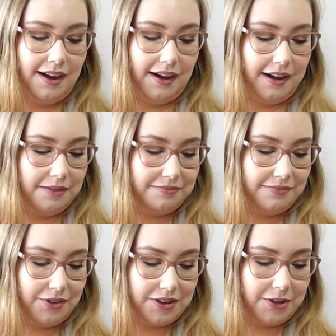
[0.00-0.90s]

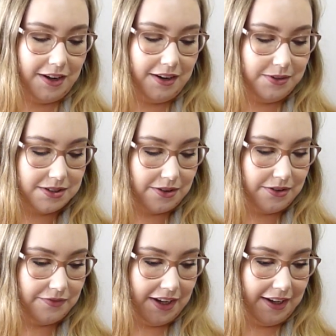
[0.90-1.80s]
Not that anyone's going
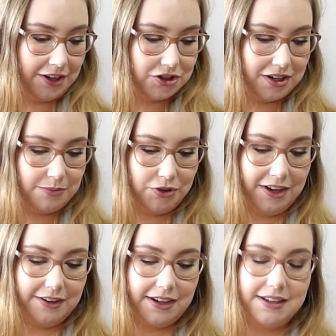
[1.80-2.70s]
on vacation anymore
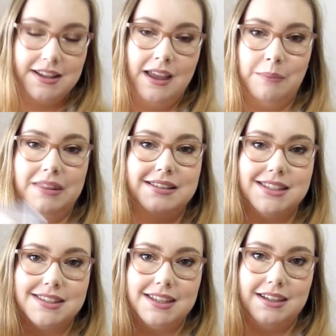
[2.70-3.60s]
nowadays, but this
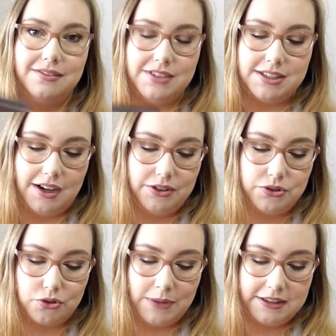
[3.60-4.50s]
is the Viseart
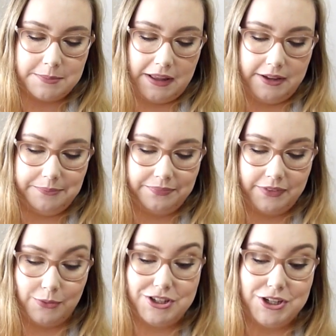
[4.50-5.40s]
Neutral Mattes palette,
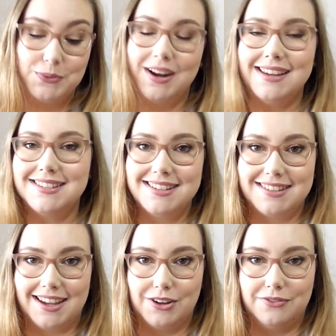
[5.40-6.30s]
which is what I did
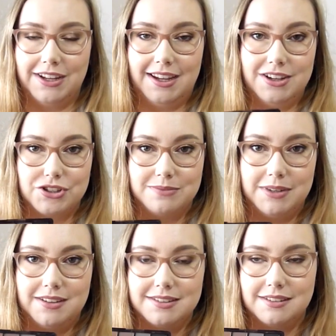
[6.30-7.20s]
take on vacation
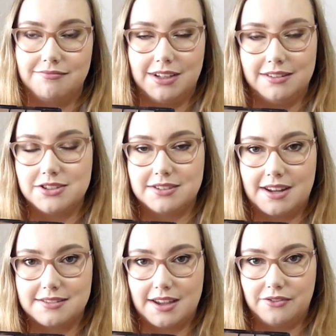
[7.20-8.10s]
because it really just
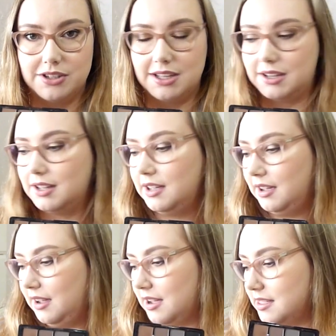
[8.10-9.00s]
has everything.
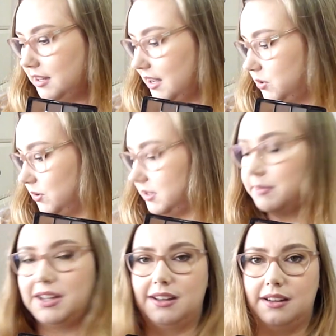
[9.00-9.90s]
And then I took
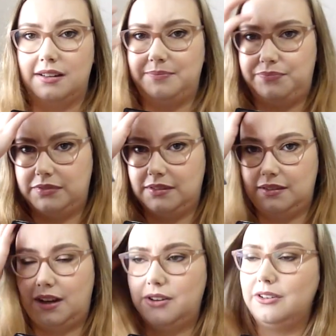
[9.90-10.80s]
something,
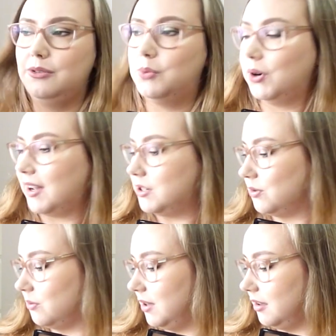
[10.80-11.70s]
I don't know what I
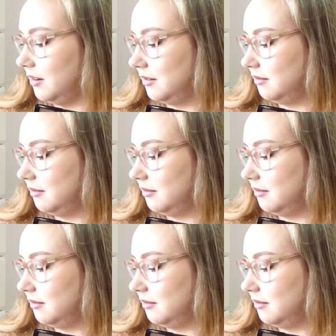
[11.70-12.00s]
took with it,